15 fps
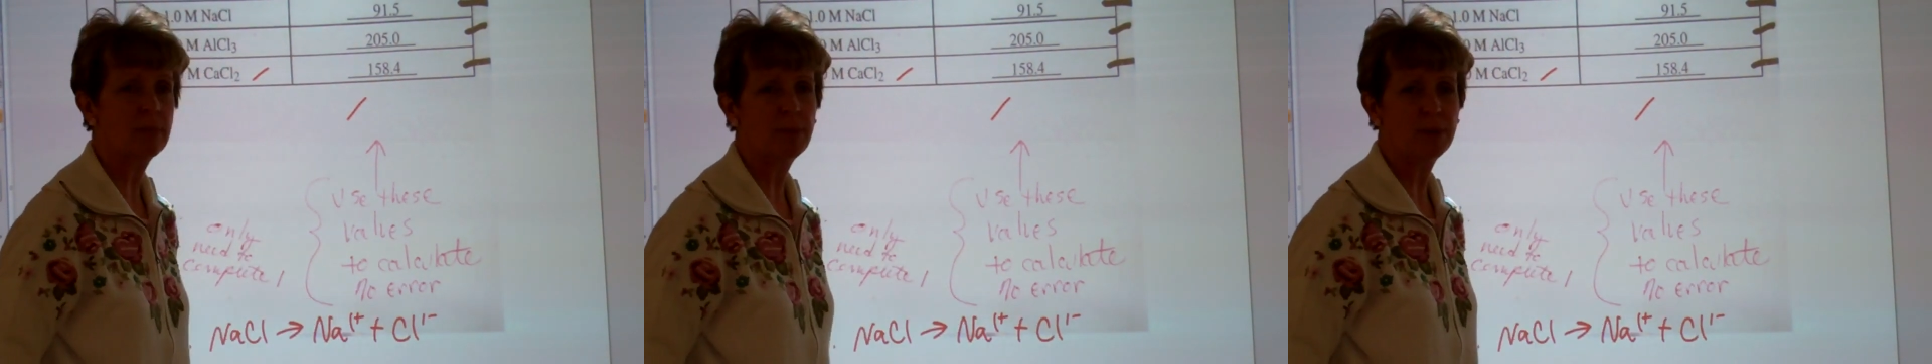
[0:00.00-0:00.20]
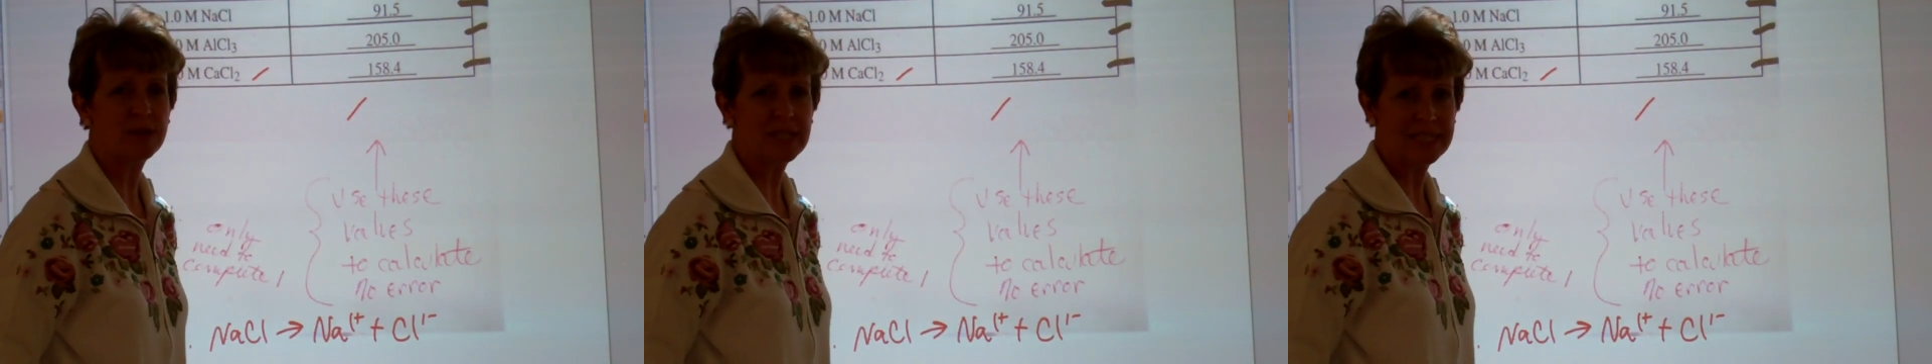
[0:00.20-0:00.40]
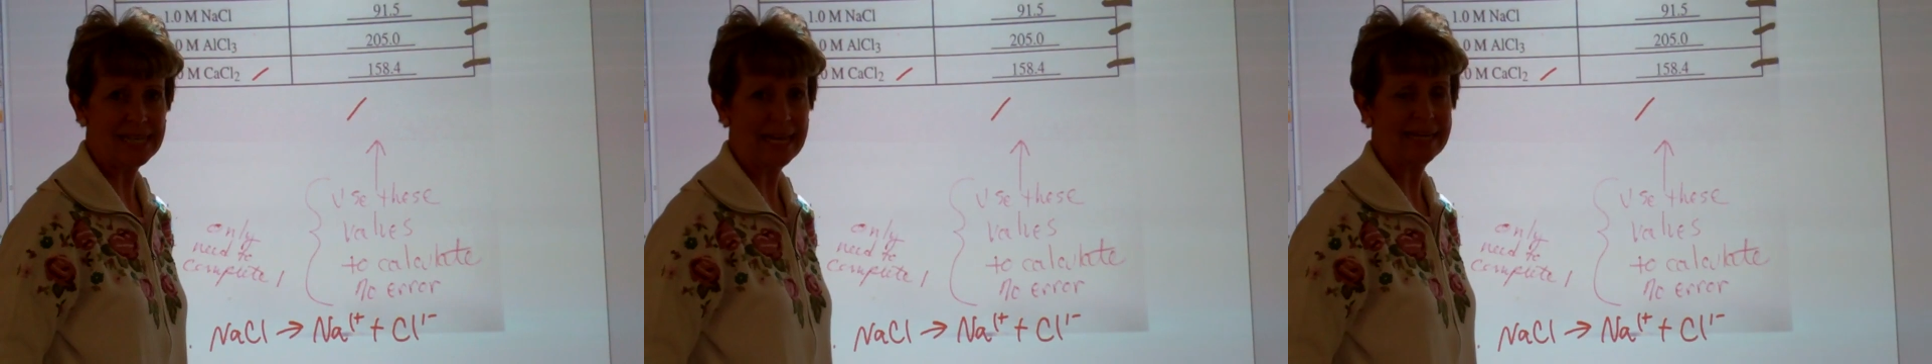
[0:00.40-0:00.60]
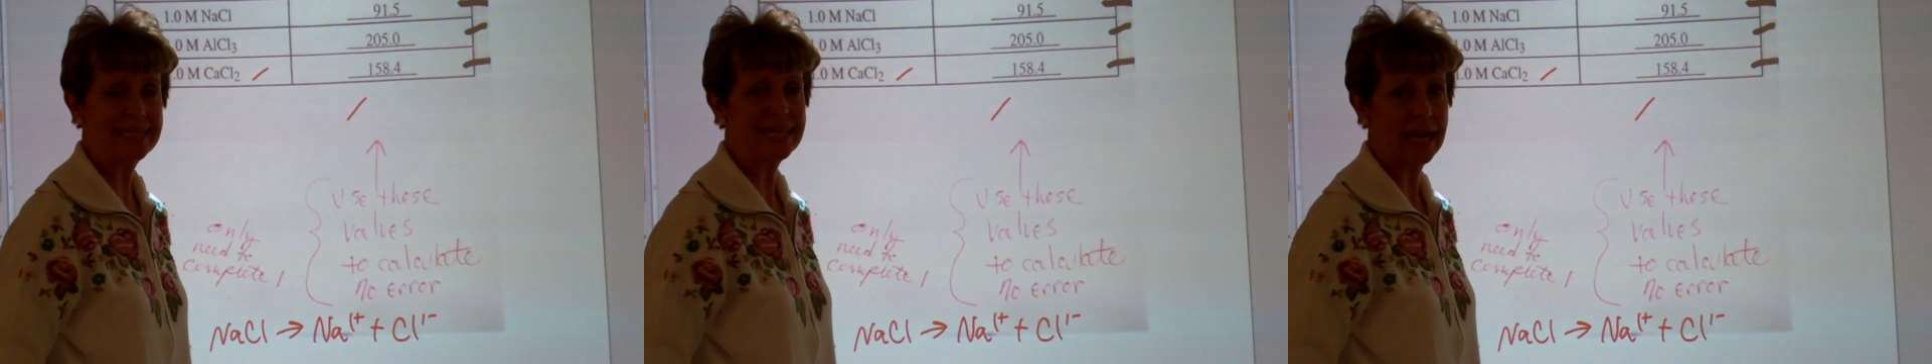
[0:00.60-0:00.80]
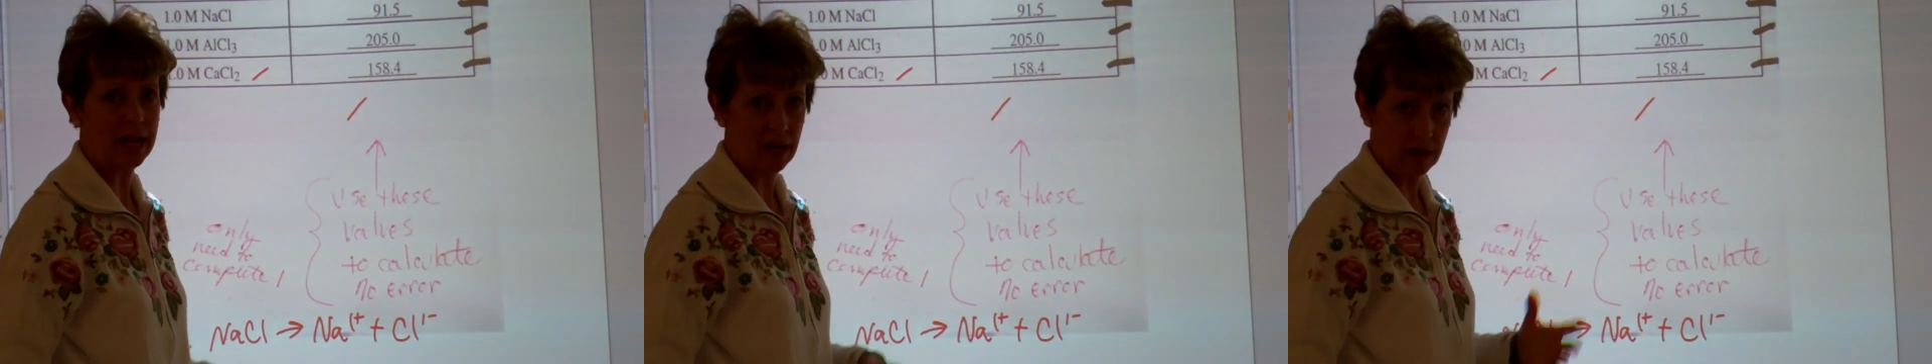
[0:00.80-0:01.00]
the
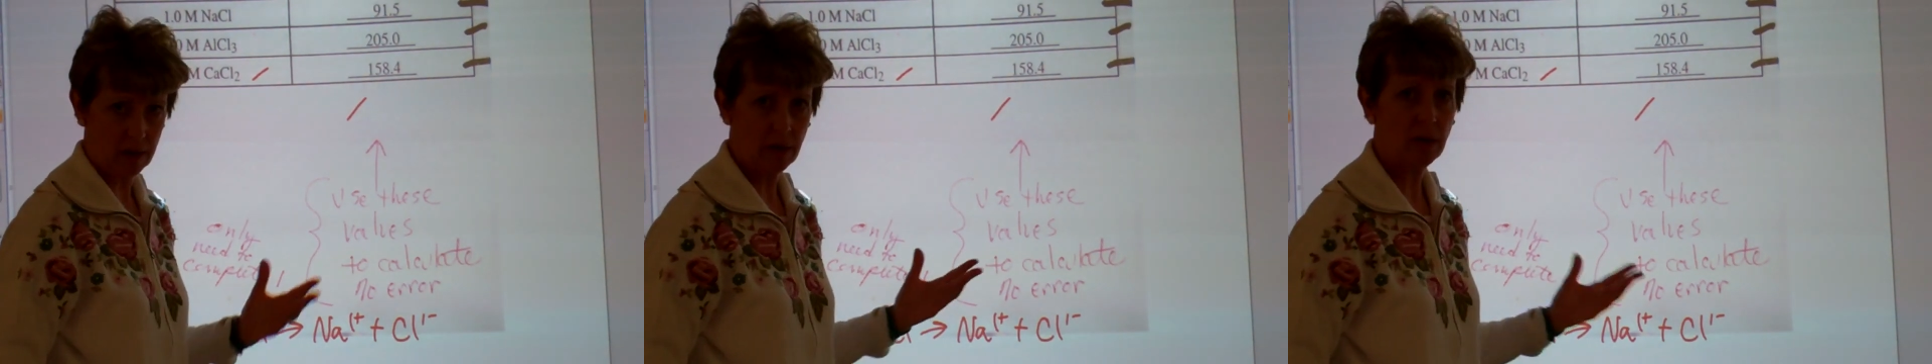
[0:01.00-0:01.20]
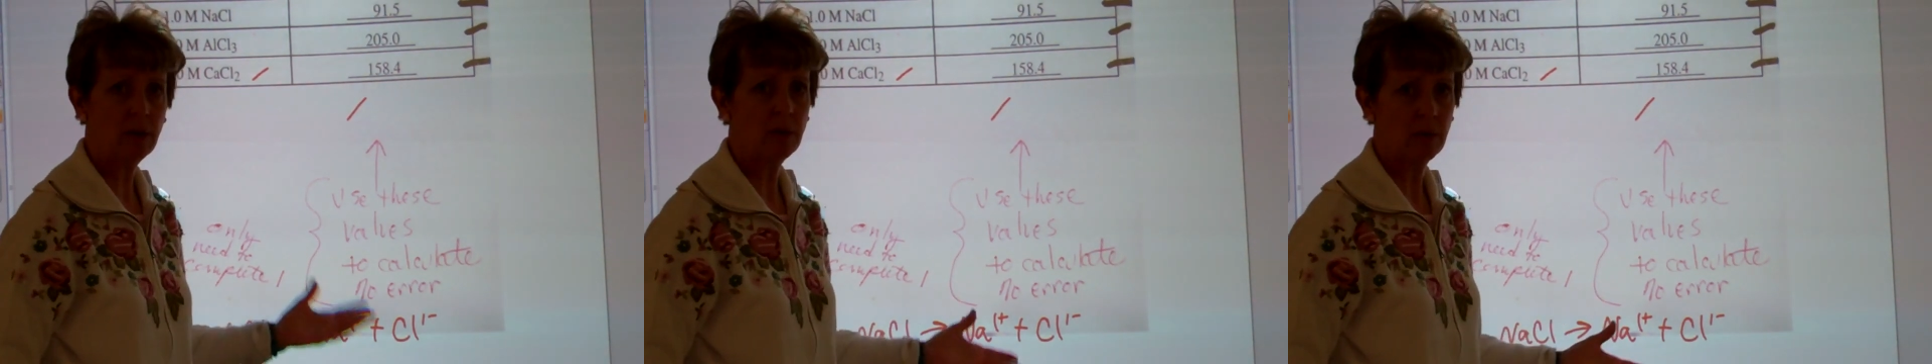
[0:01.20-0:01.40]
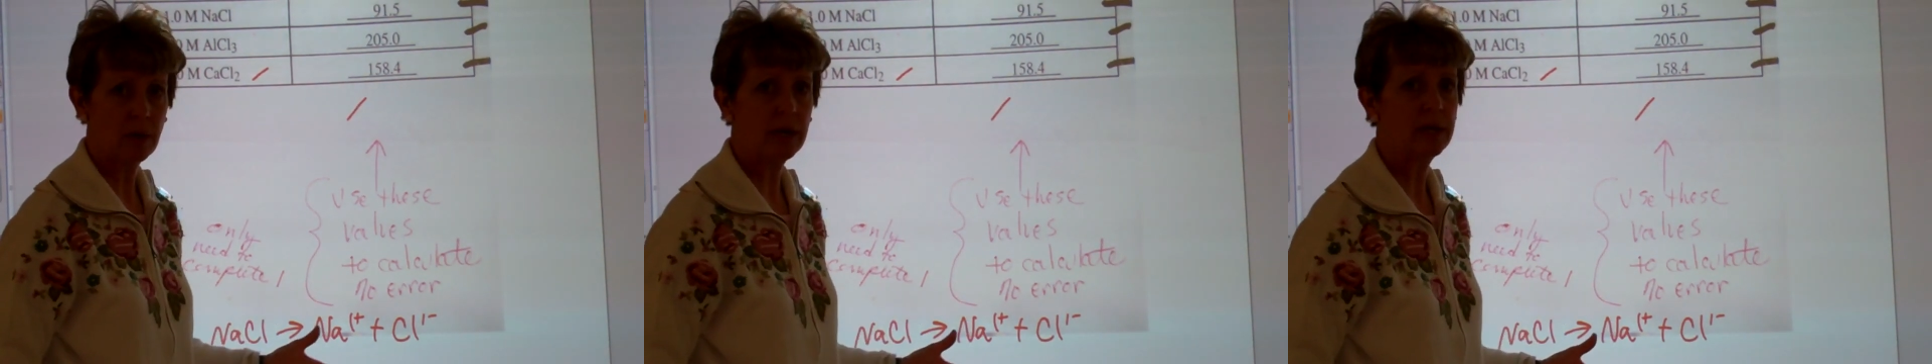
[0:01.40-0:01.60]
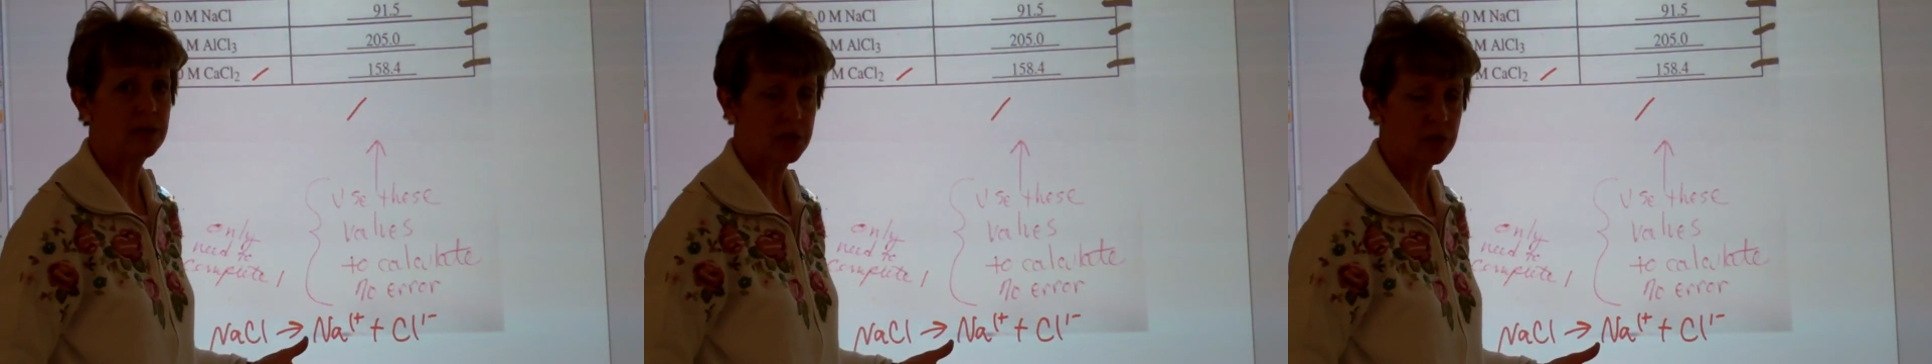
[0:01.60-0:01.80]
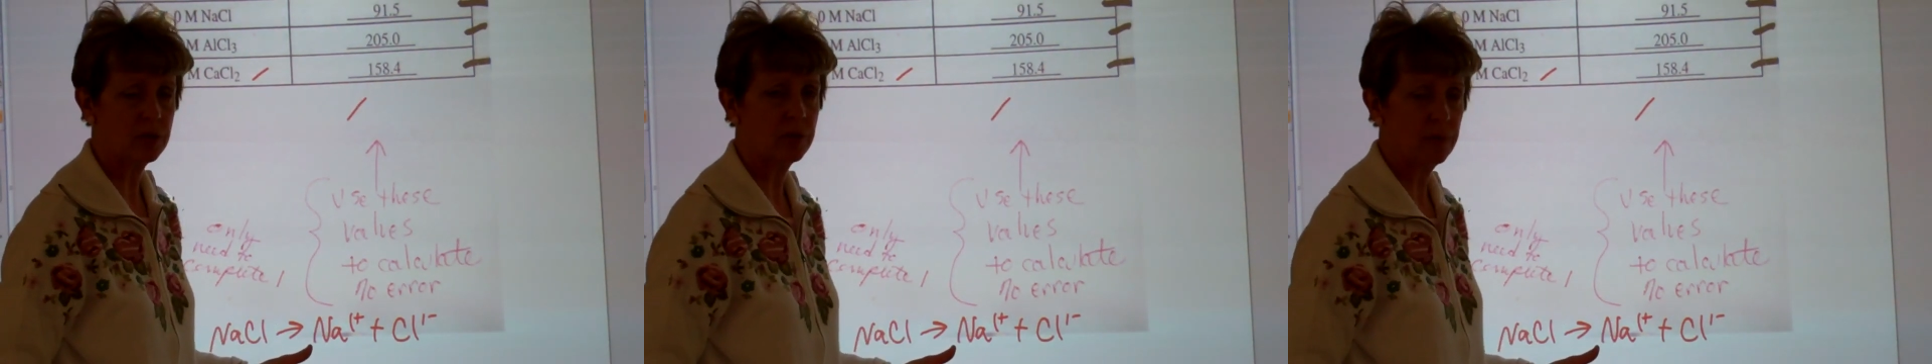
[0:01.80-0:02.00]
percent error
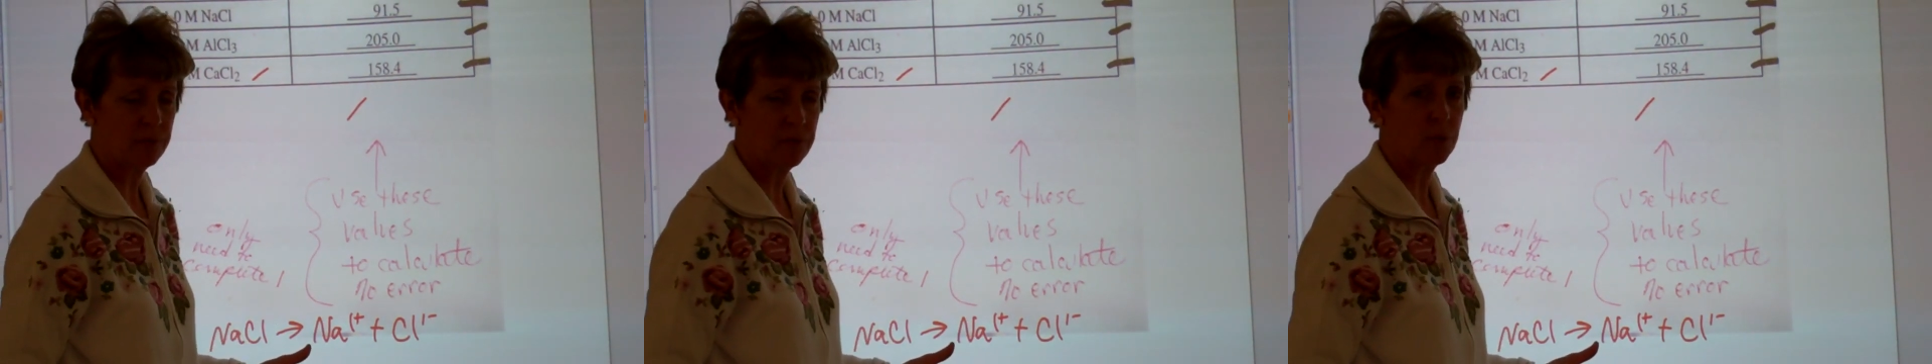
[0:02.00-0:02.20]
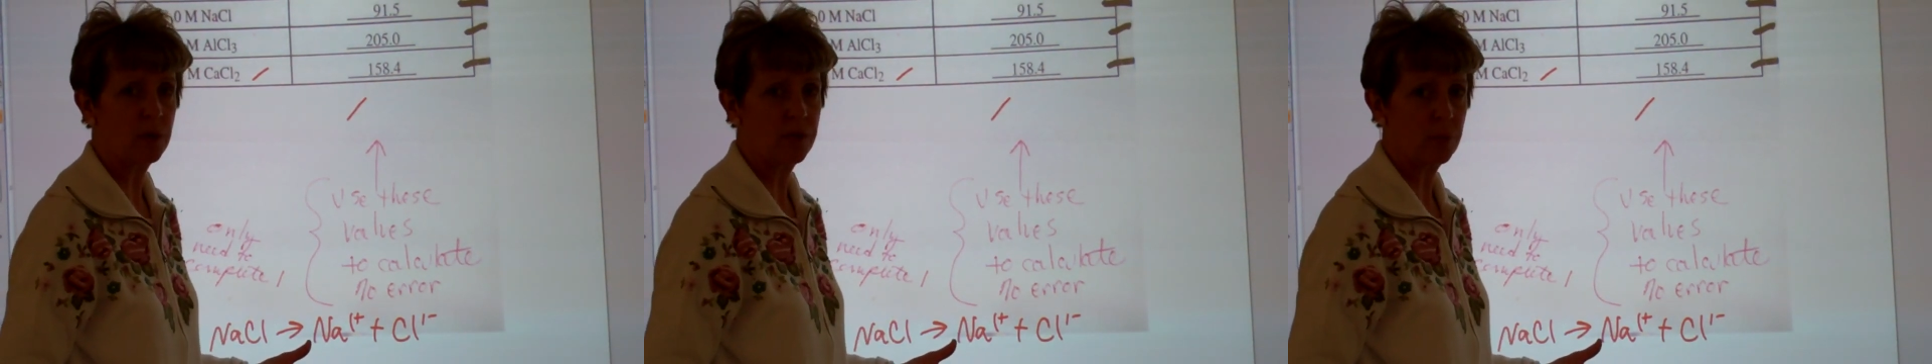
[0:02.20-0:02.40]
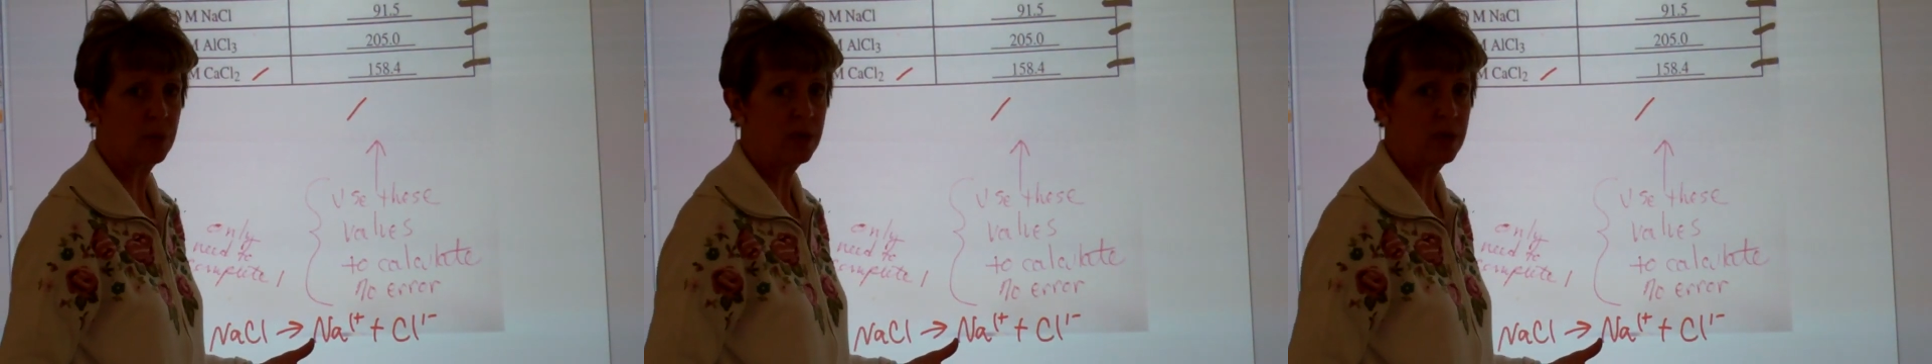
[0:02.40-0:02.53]
for the